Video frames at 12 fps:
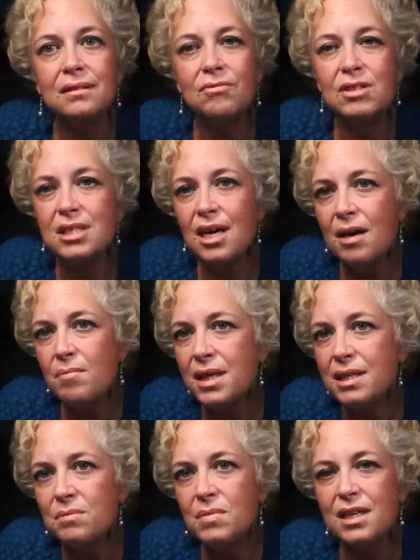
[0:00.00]
If it's not
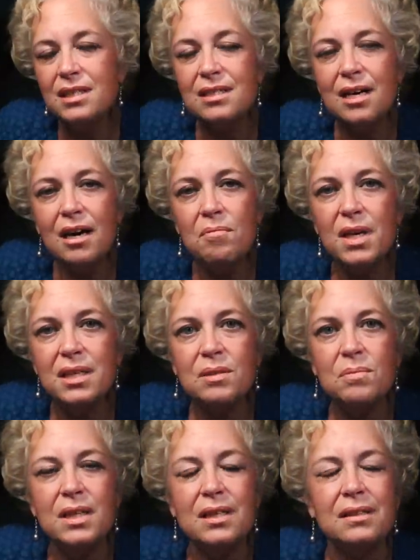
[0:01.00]
meant to be, it's not meant to
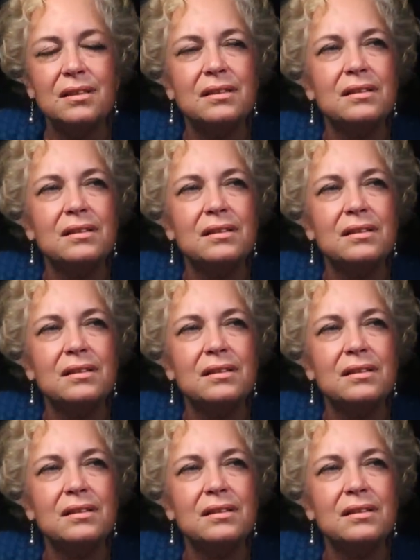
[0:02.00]
be.